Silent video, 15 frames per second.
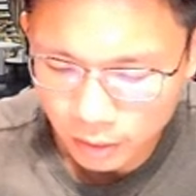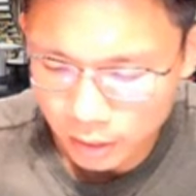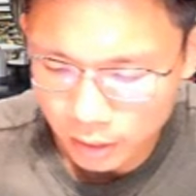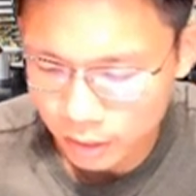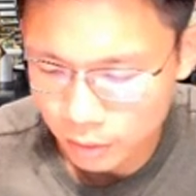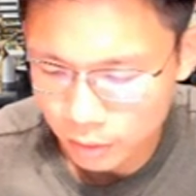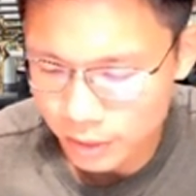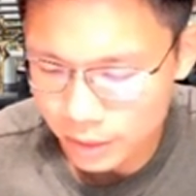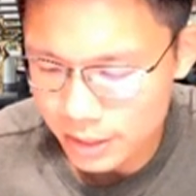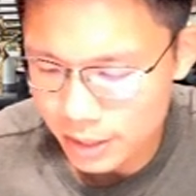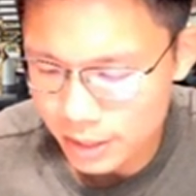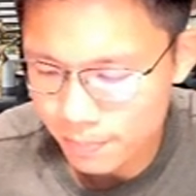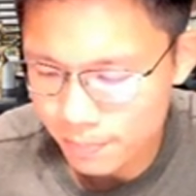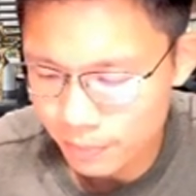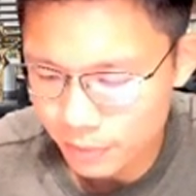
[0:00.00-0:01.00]
Quite
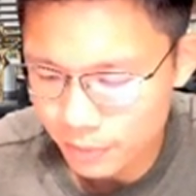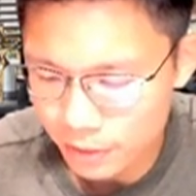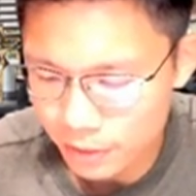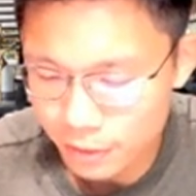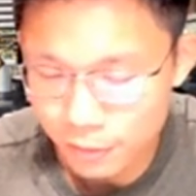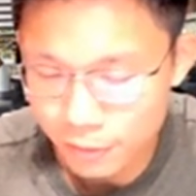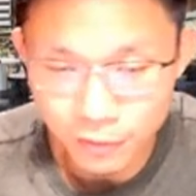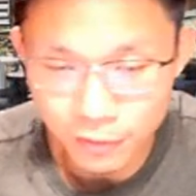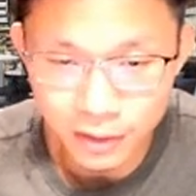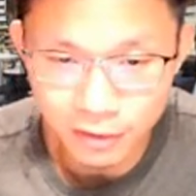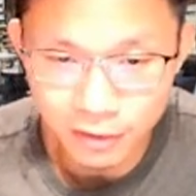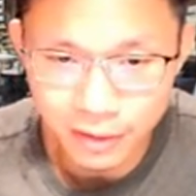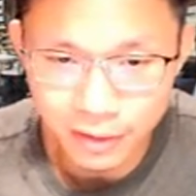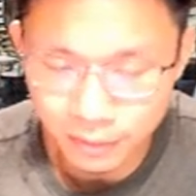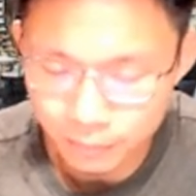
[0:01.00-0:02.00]
some fear,
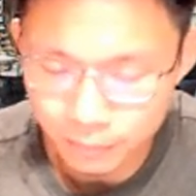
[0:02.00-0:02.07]
right?